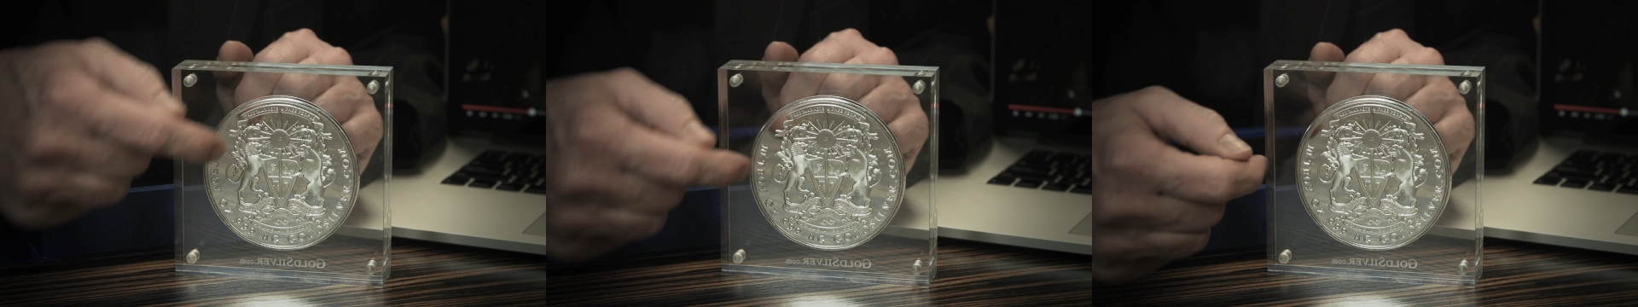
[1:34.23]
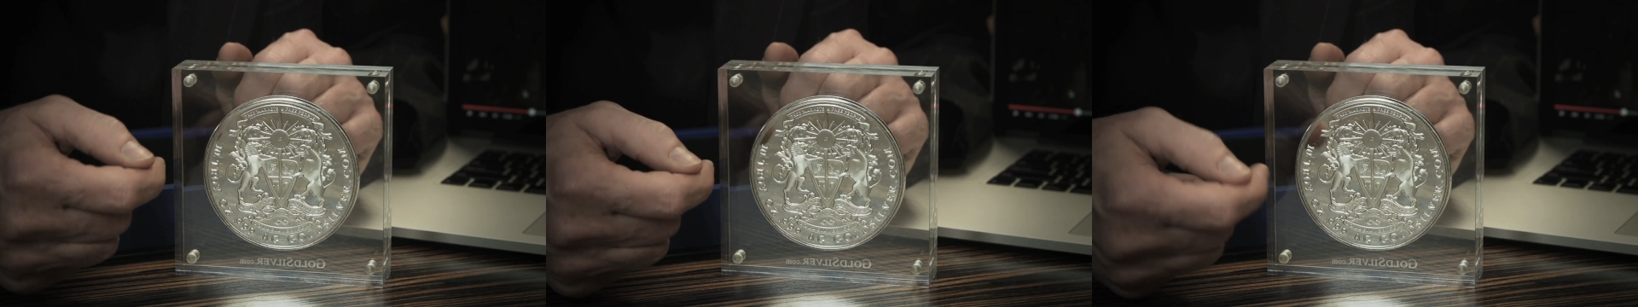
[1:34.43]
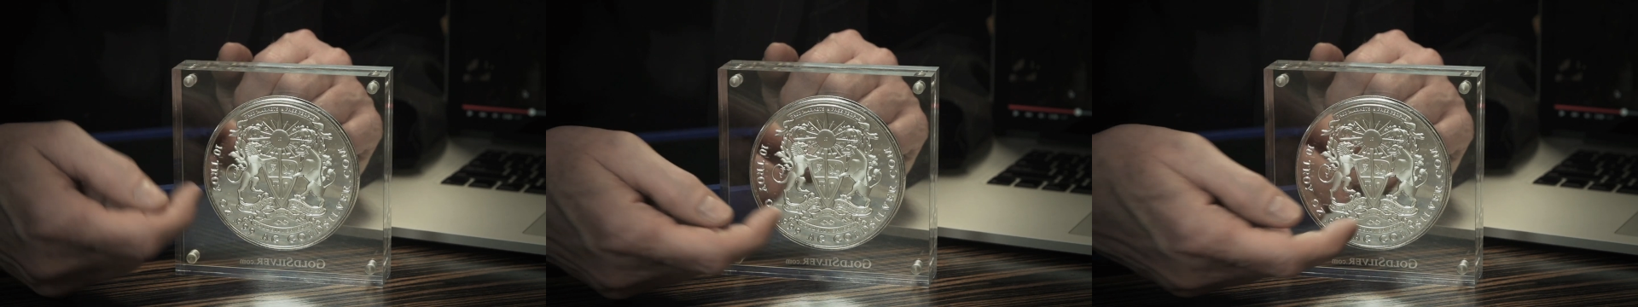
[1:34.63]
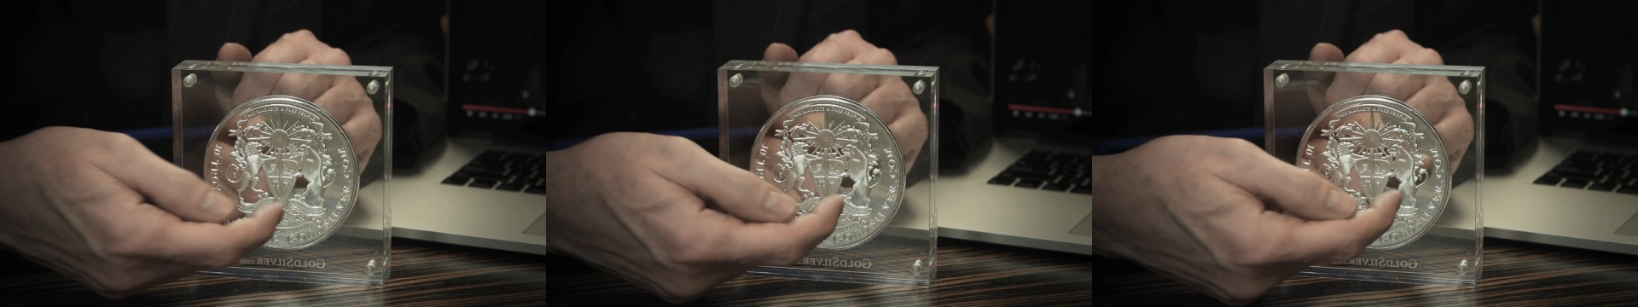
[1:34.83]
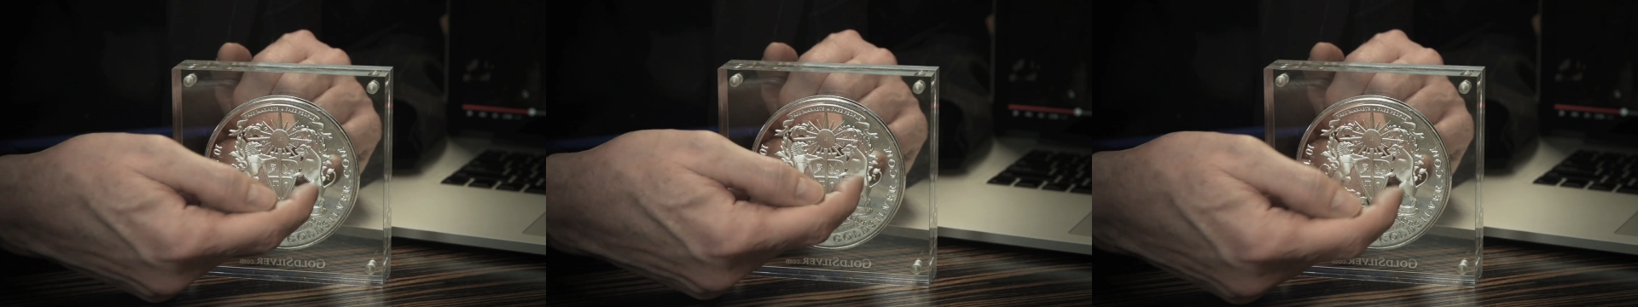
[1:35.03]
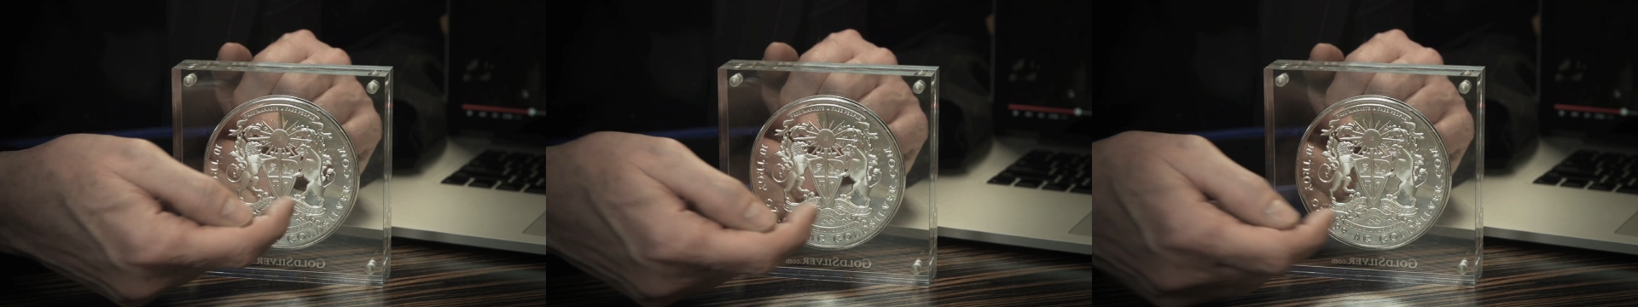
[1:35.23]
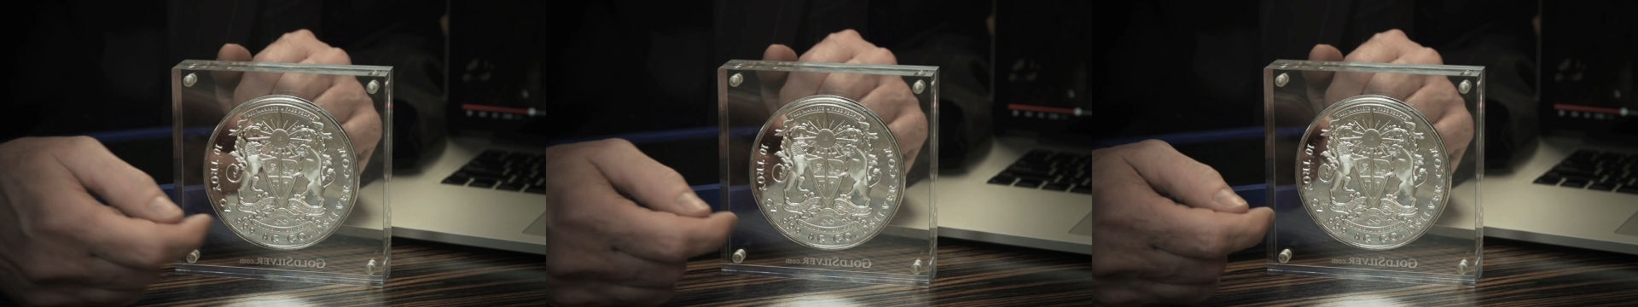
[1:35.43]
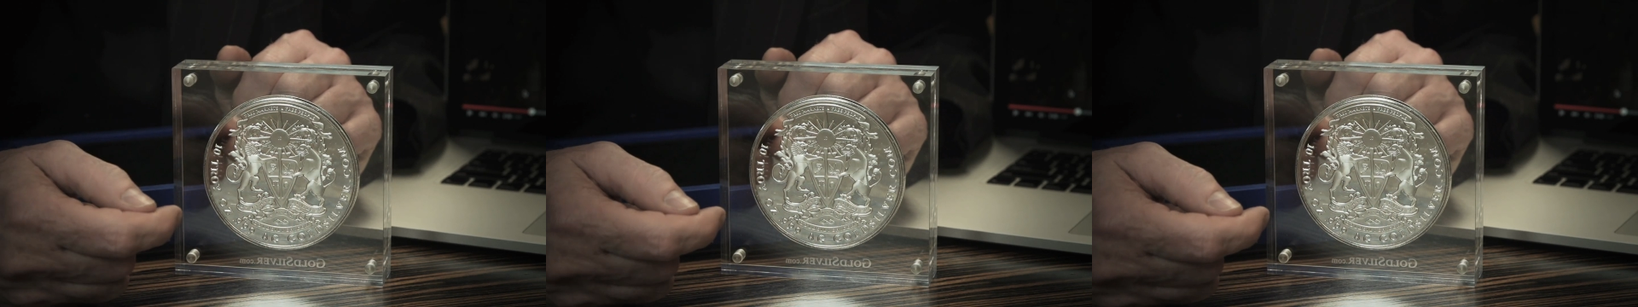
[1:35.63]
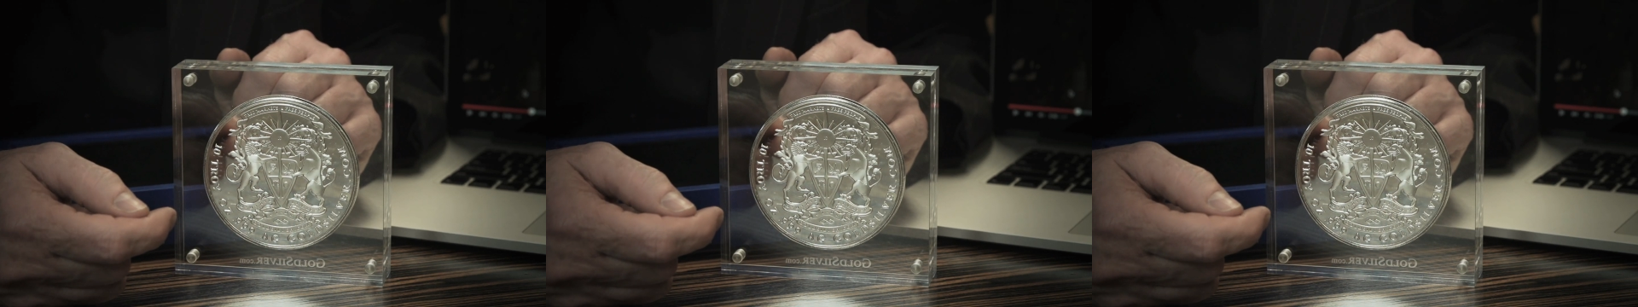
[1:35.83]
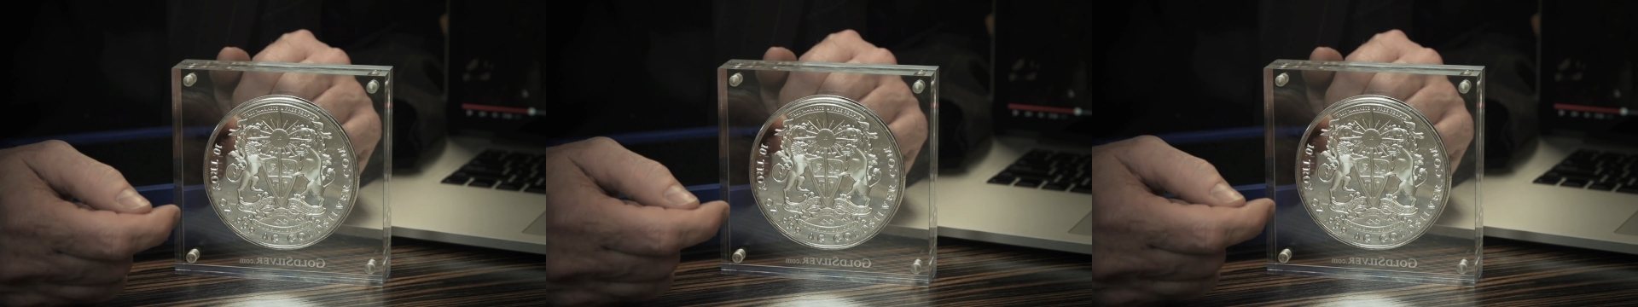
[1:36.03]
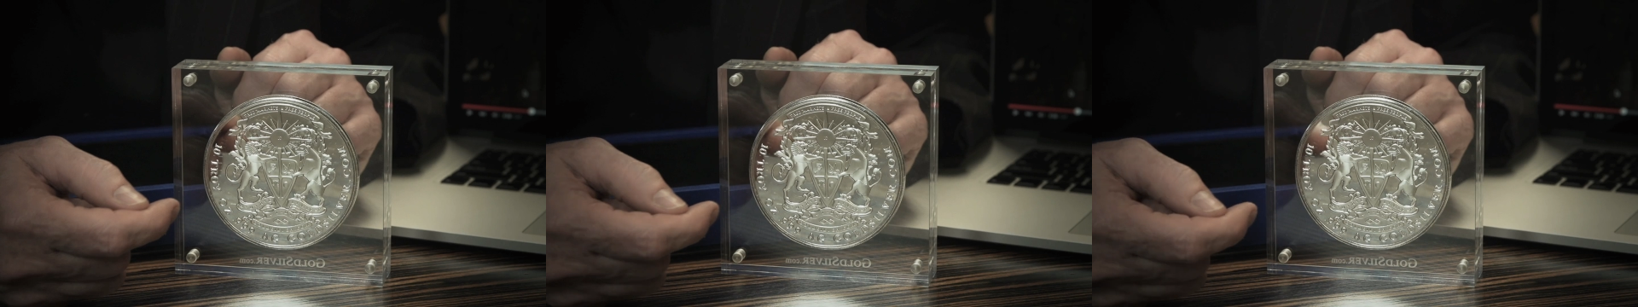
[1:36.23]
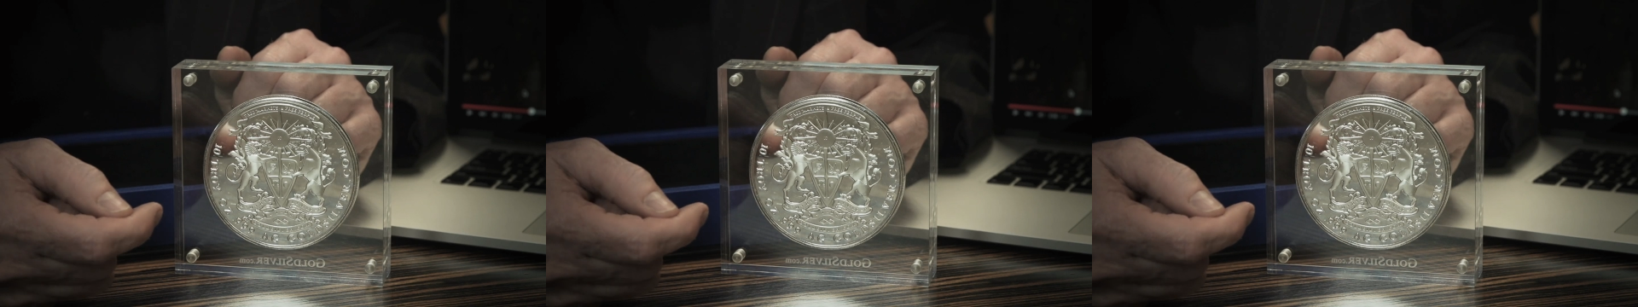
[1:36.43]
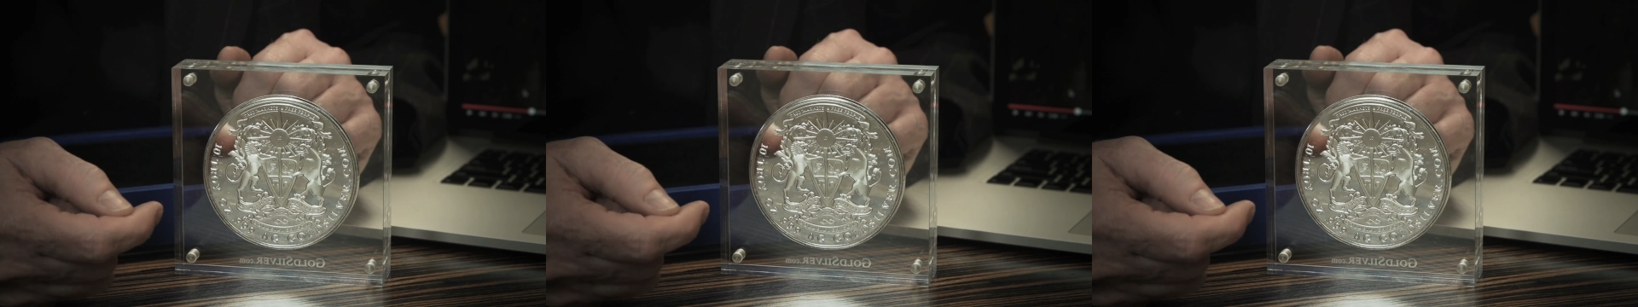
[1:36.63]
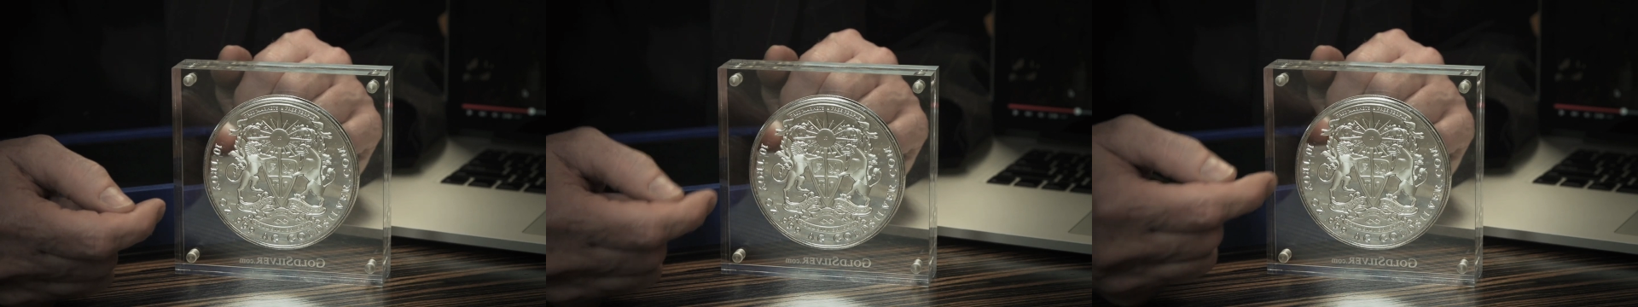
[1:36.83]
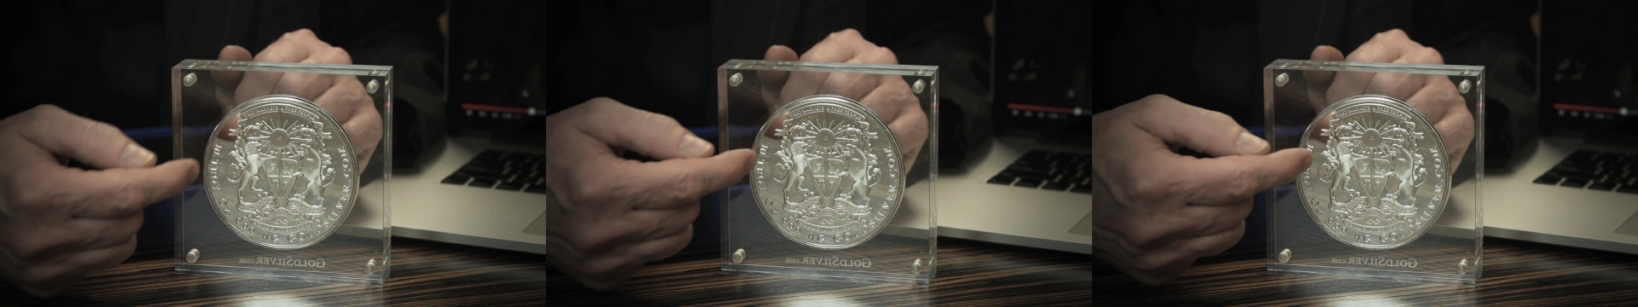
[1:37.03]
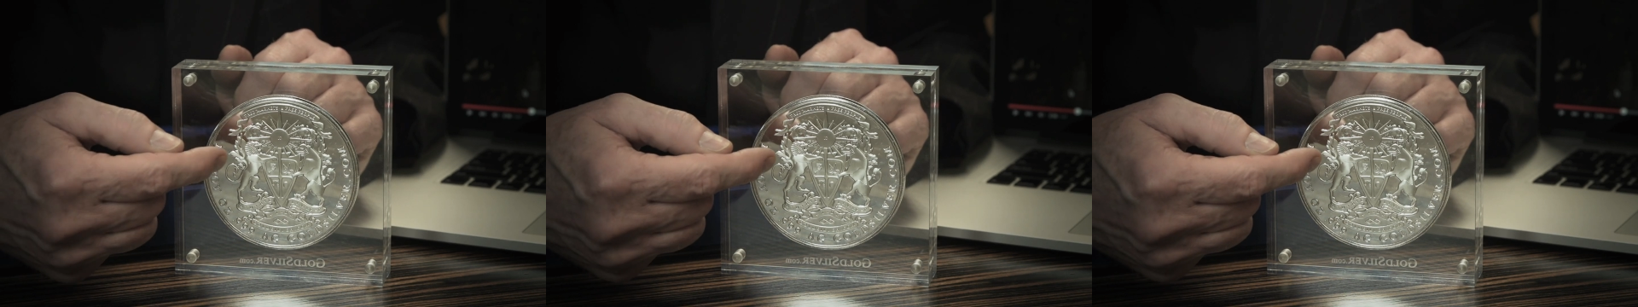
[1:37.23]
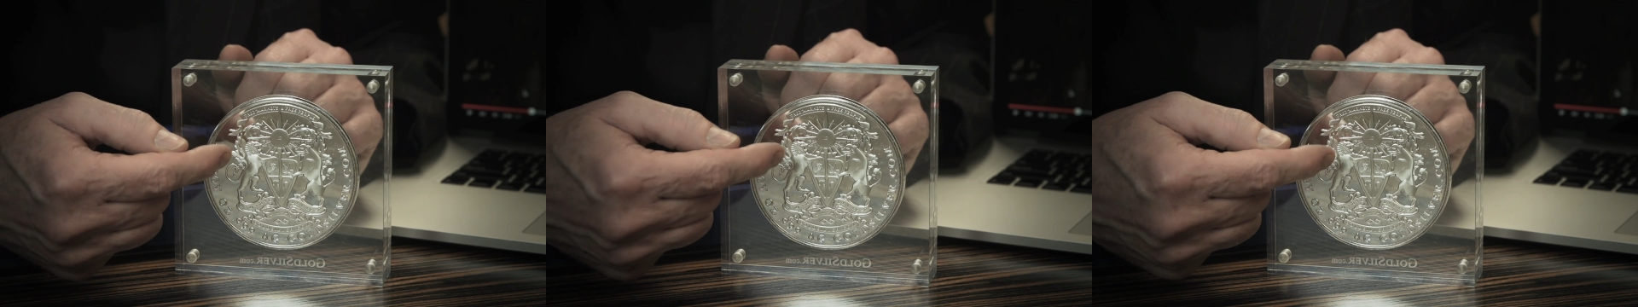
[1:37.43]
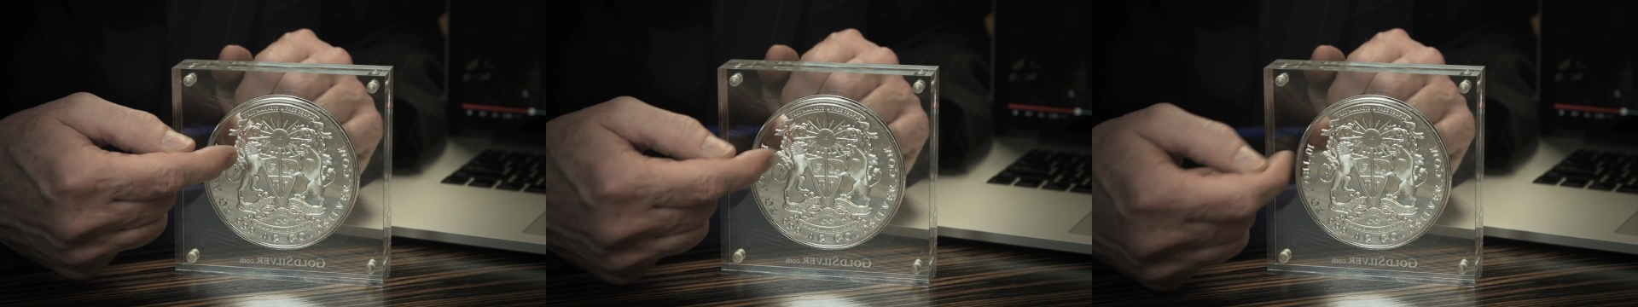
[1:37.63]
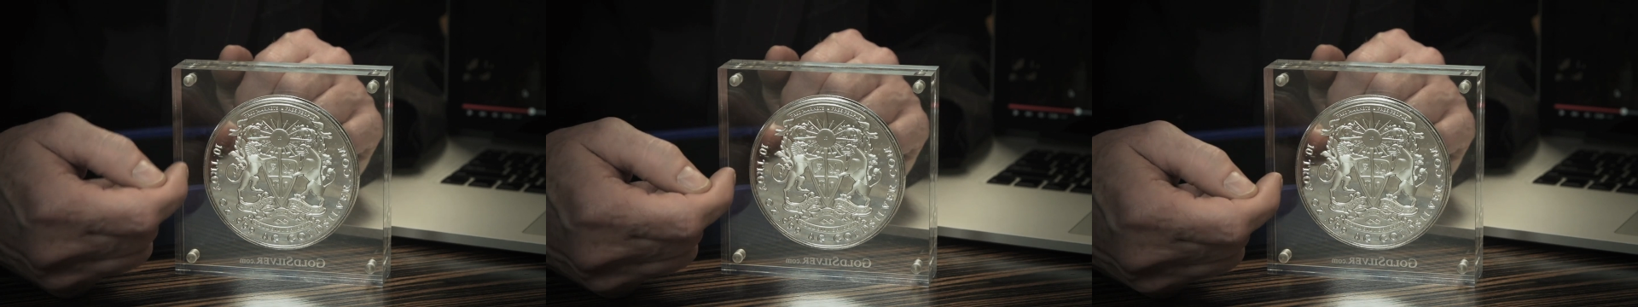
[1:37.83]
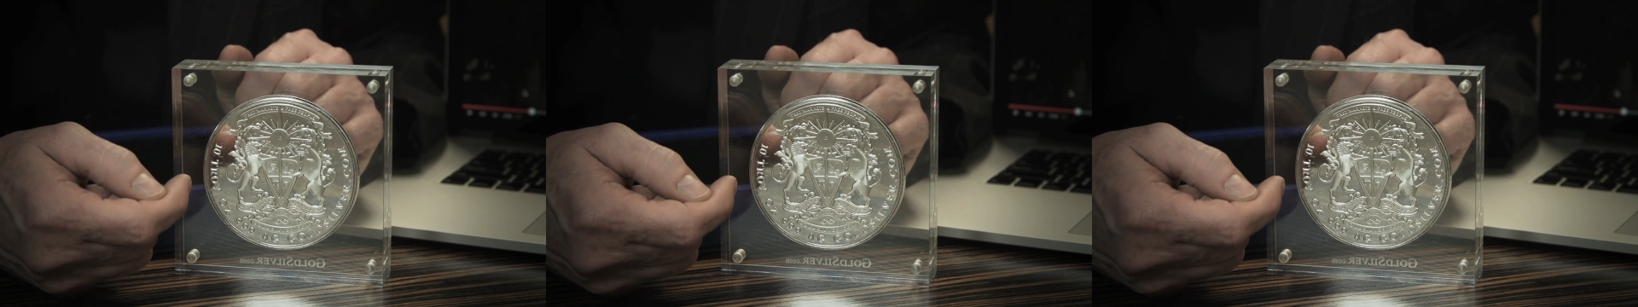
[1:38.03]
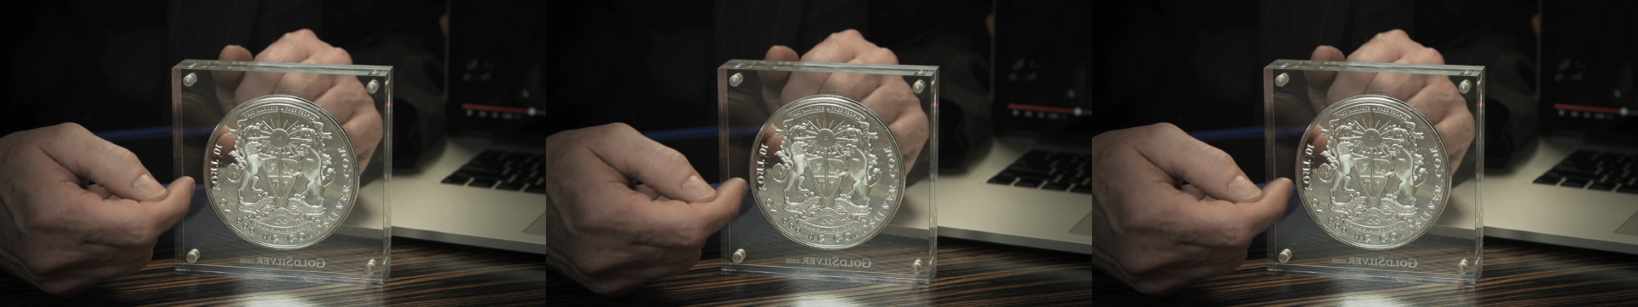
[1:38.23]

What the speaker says: (no speaker visible)